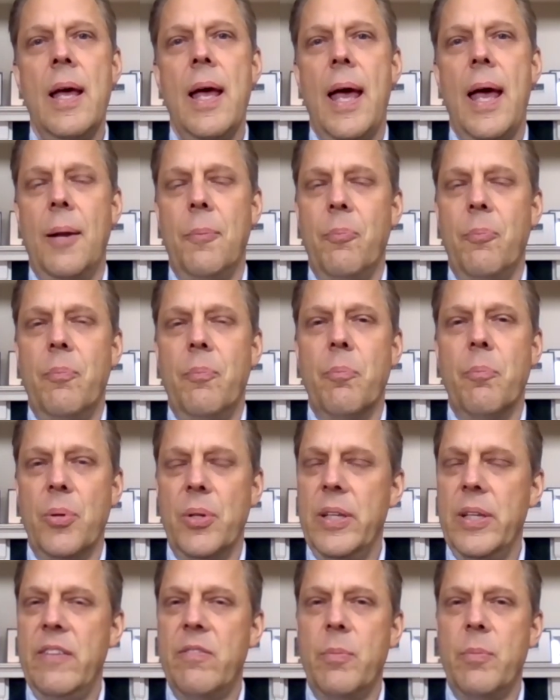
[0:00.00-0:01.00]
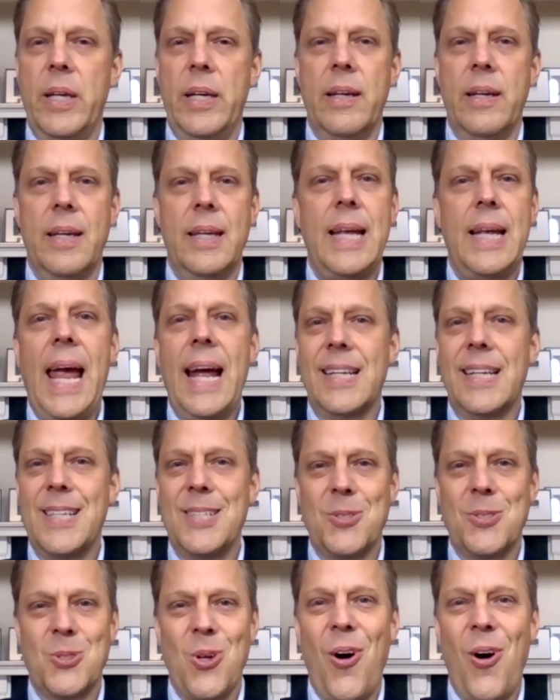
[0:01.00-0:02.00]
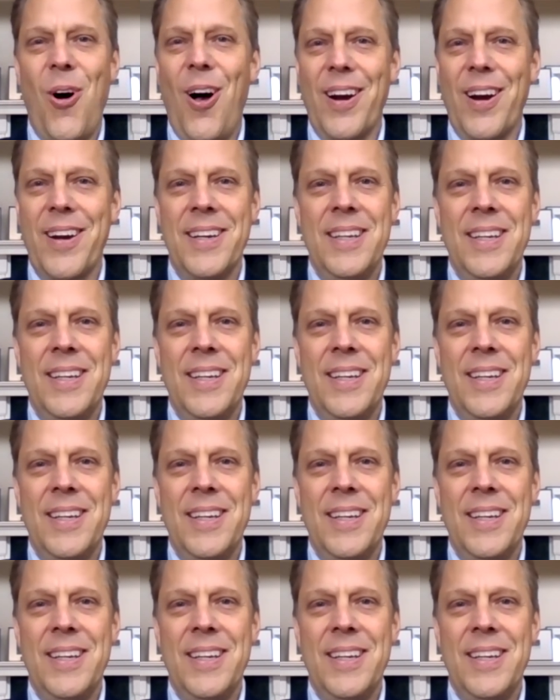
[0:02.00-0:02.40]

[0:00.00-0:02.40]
And believe me, candidates talk.